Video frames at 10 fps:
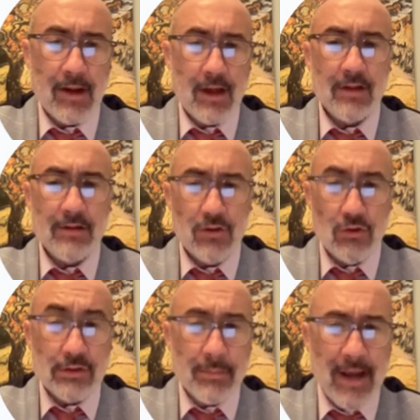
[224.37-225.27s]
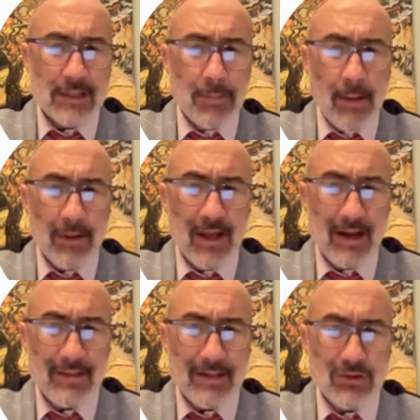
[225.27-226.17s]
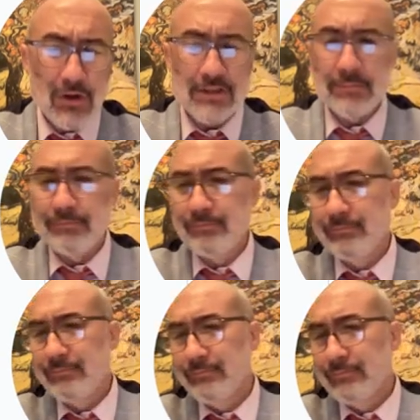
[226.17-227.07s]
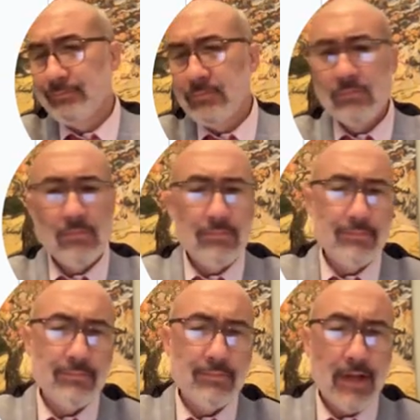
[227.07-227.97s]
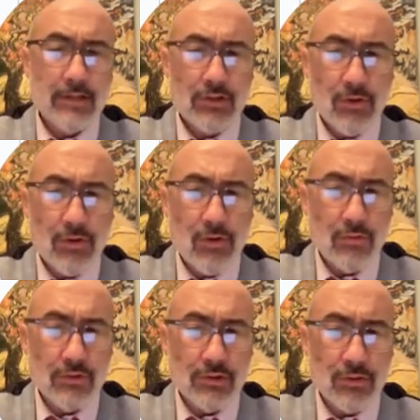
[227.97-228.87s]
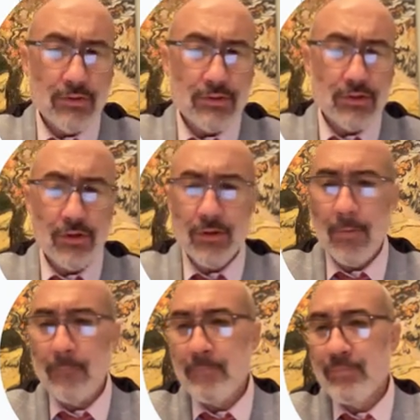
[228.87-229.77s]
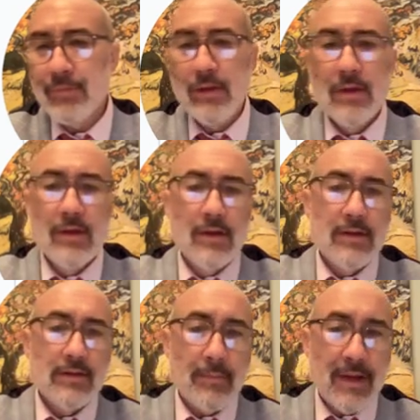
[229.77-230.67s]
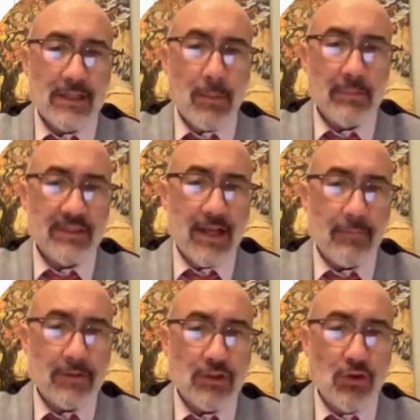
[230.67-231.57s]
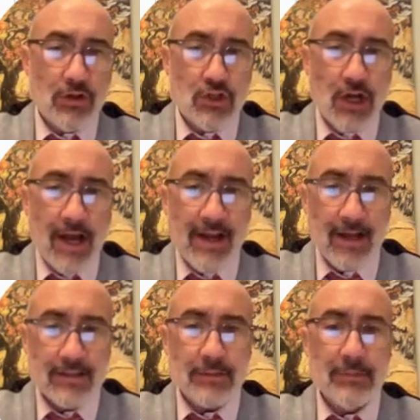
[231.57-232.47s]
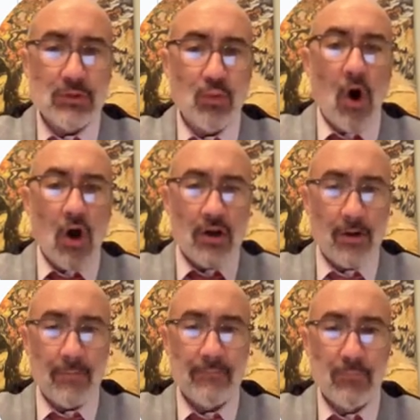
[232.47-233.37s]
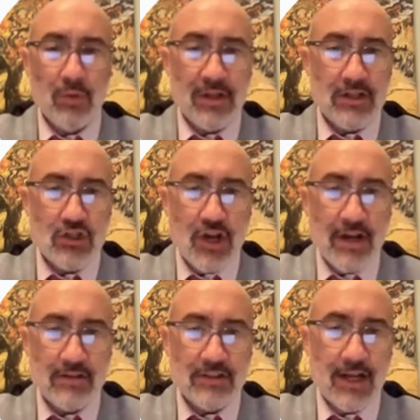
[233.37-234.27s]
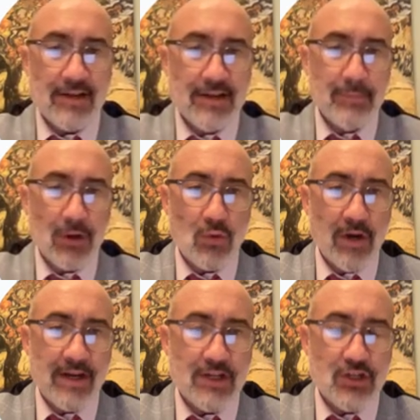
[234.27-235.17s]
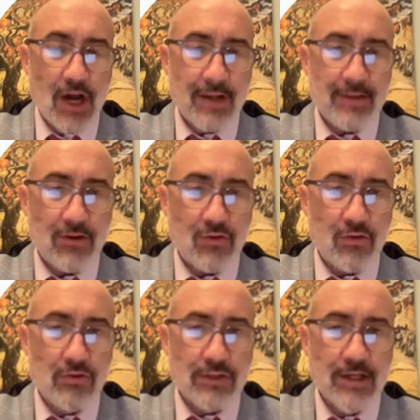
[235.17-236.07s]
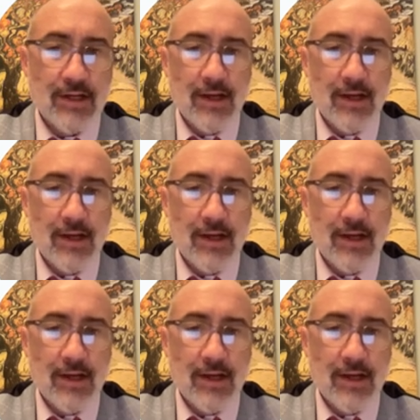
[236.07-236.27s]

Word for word: I used the Mastbaum account. I think it's awesome. And so do you, students. So do you. The Mastbaum staff and student shout outs. Miss Walker, would like to shout out Sahib McQueen and Jonathan Cruz.